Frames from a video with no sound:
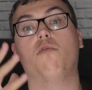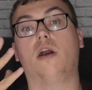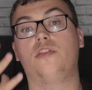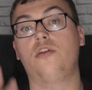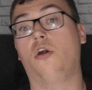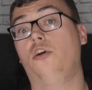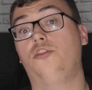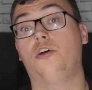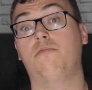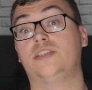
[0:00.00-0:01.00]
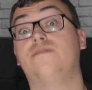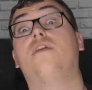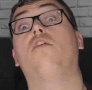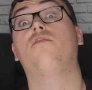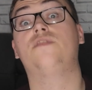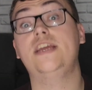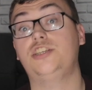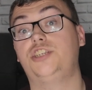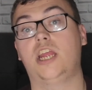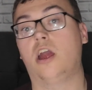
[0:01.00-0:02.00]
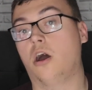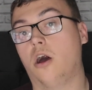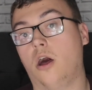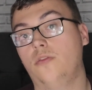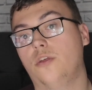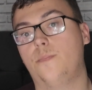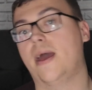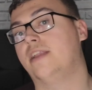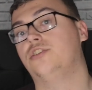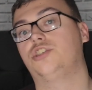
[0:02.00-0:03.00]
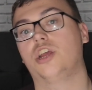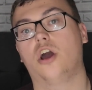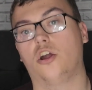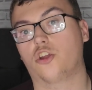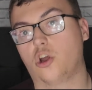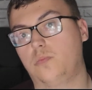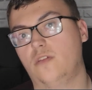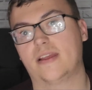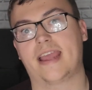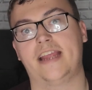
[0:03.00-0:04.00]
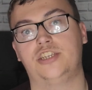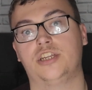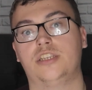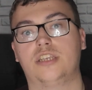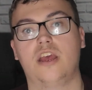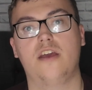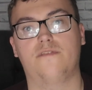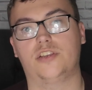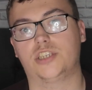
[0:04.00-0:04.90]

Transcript: while the other was involved this year on the bench on a couple of occasions for